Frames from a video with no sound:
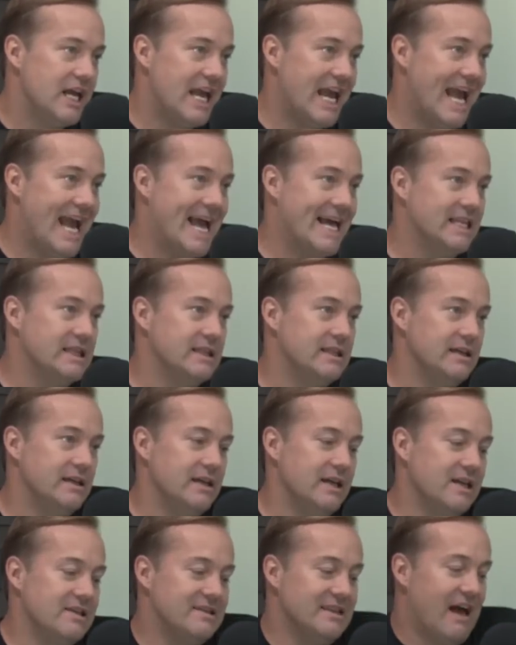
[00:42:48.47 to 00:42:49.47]
and
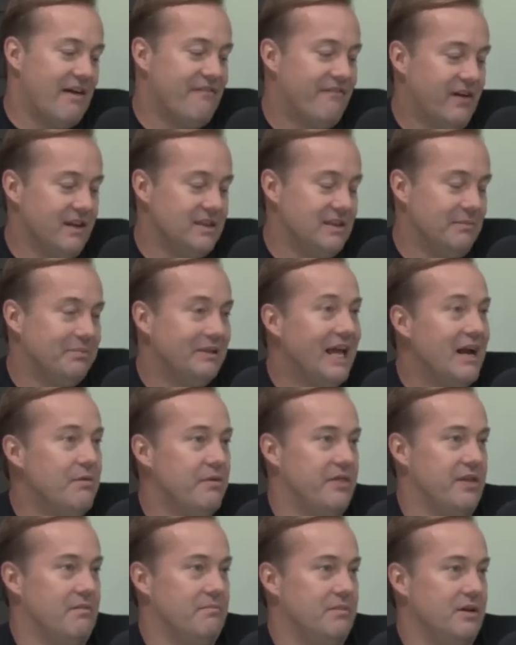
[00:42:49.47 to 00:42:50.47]
it's not fun to play
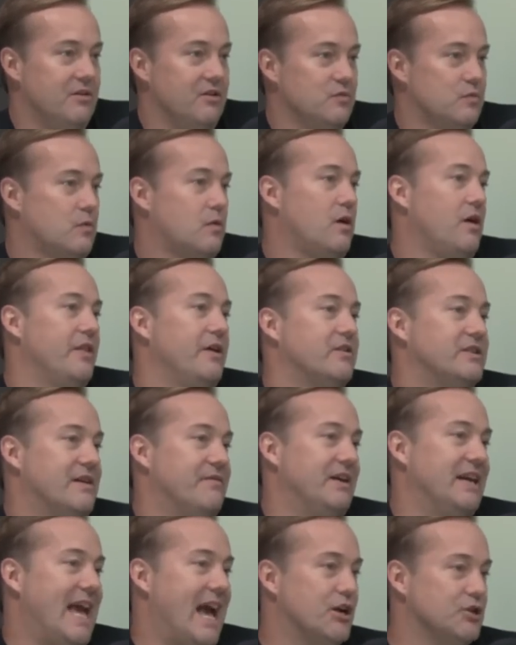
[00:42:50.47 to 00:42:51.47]
with him because we're all there to have
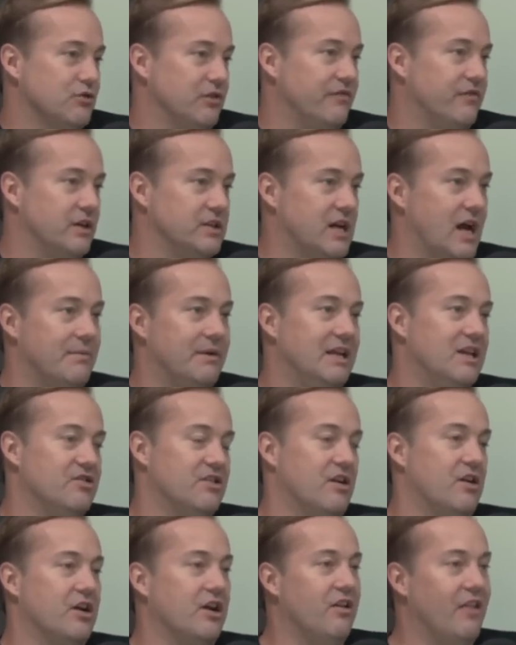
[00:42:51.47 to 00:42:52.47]
a casually fun time, and he's
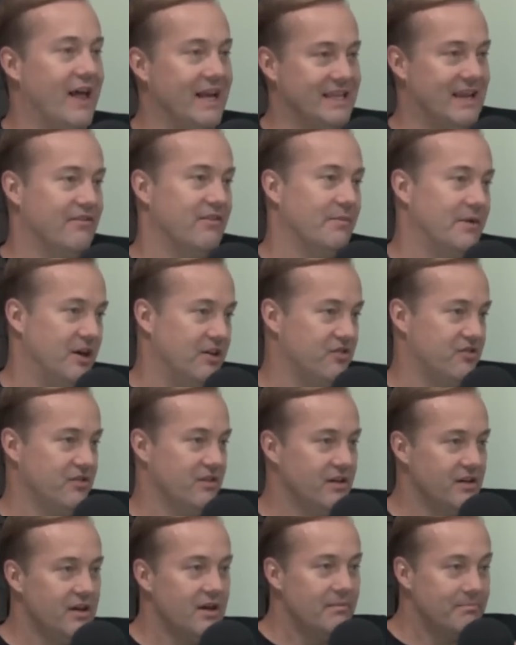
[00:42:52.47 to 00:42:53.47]
there to collect everybody's
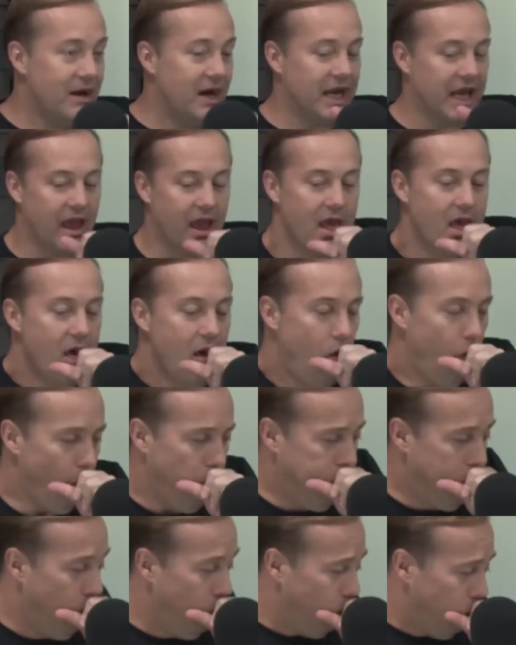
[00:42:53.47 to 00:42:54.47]
money
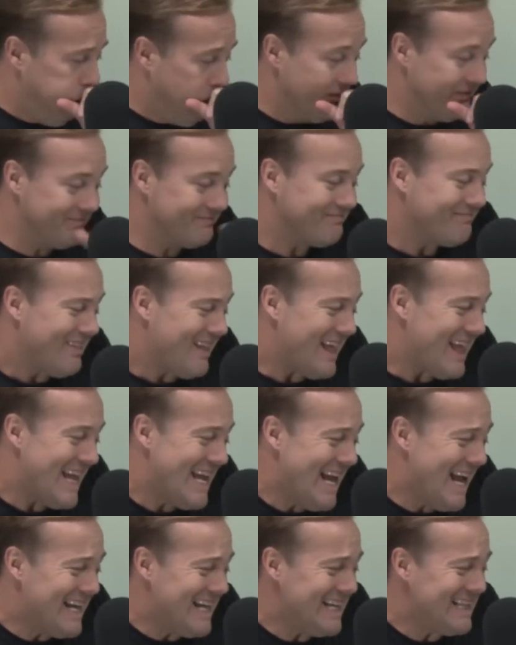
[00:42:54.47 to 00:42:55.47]
and
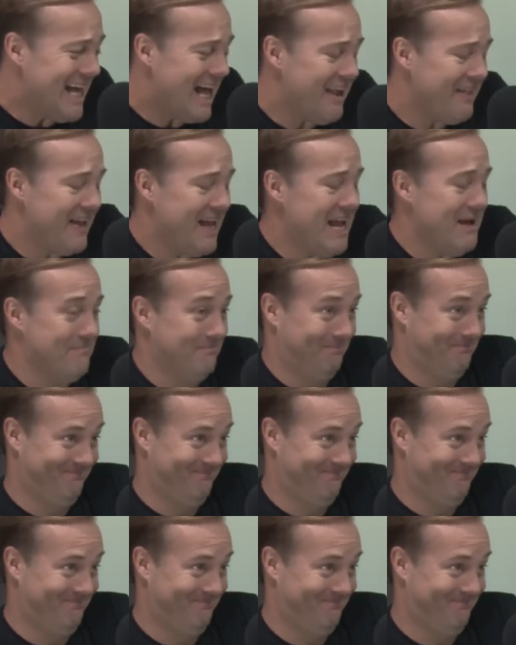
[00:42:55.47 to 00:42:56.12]
get kicked out of the game.